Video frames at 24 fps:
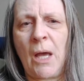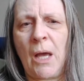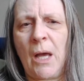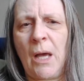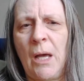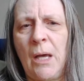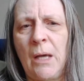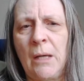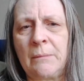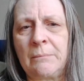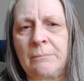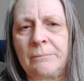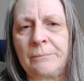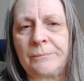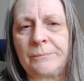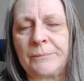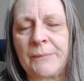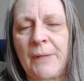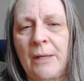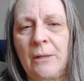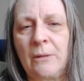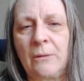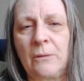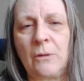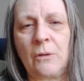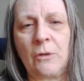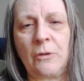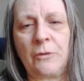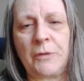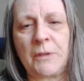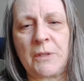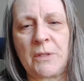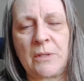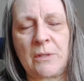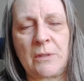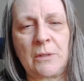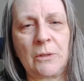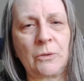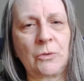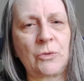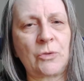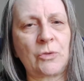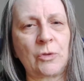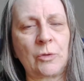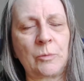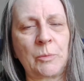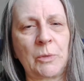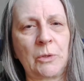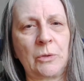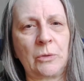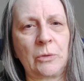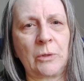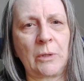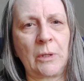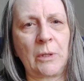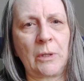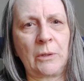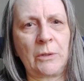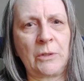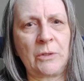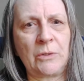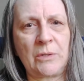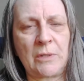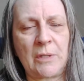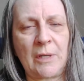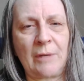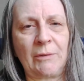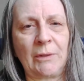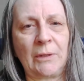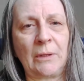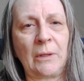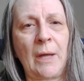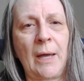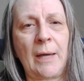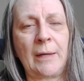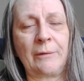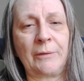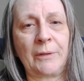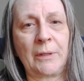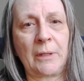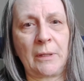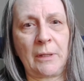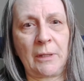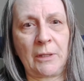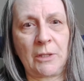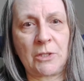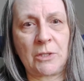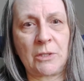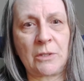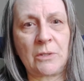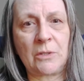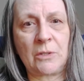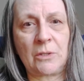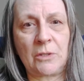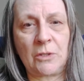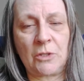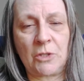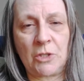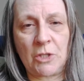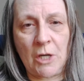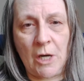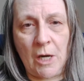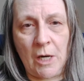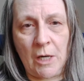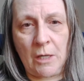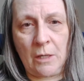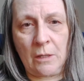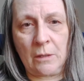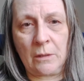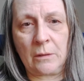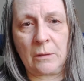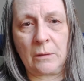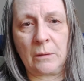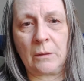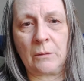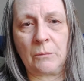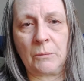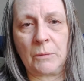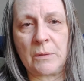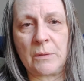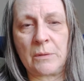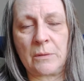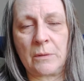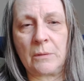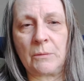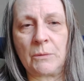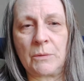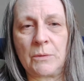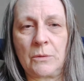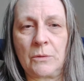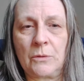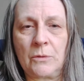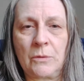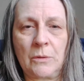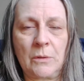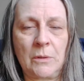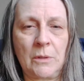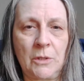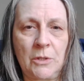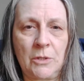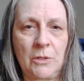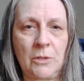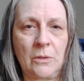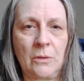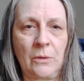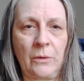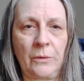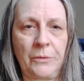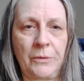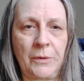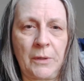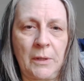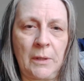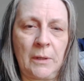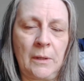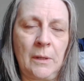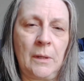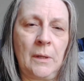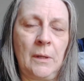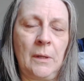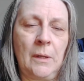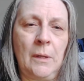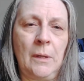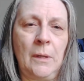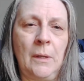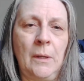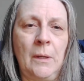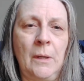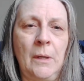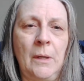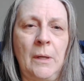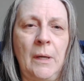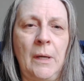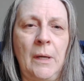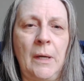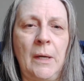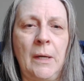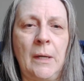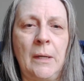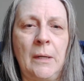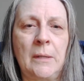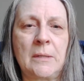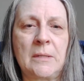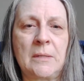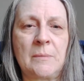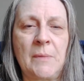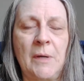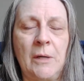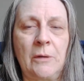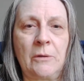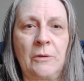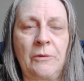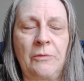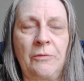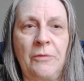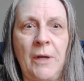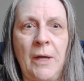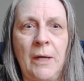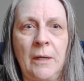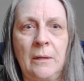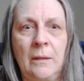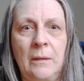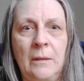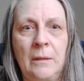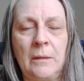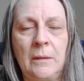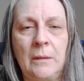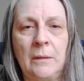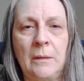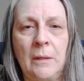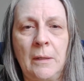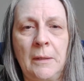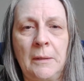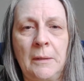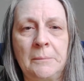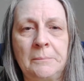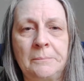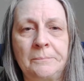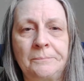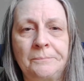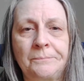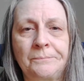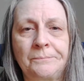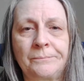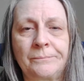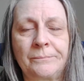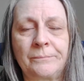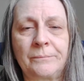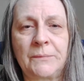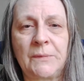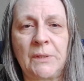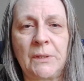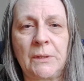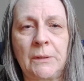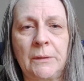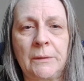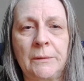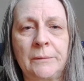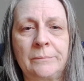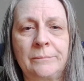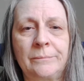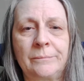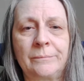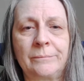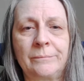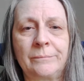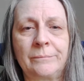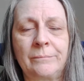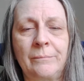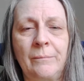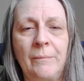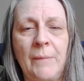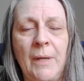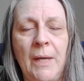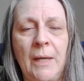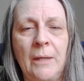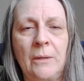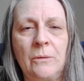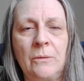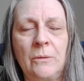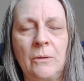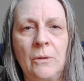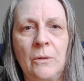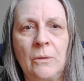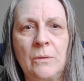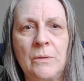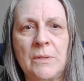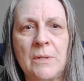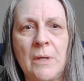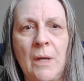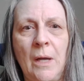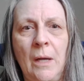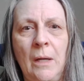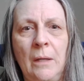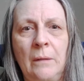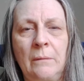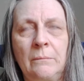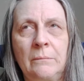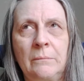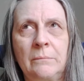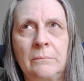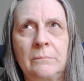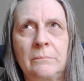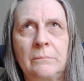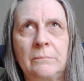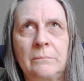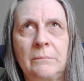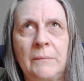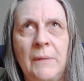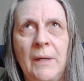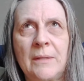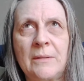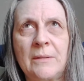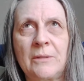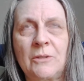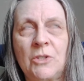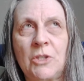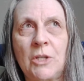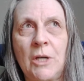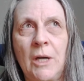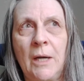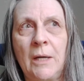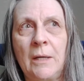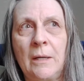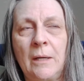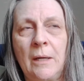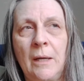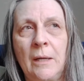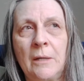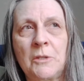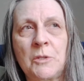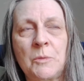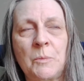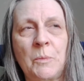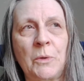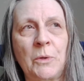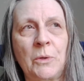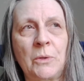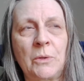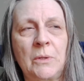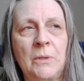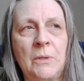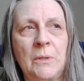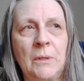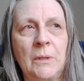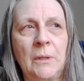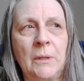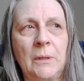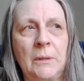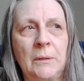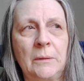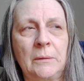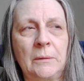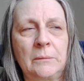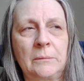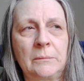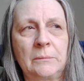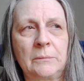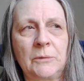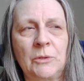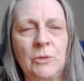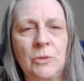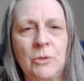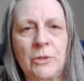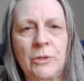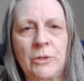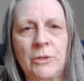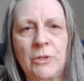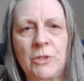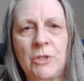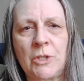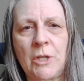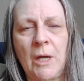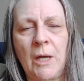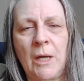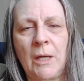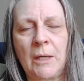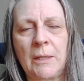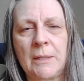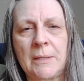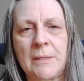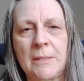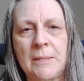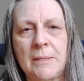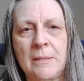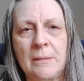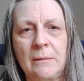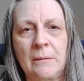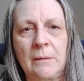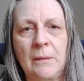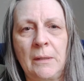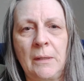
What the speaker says: I don't know if it's still true, but Cornell used to have a lot of connections to China. It was a traditional thing, and as a matter of fact, the man who goes on as a China expert, Gordon Chang, his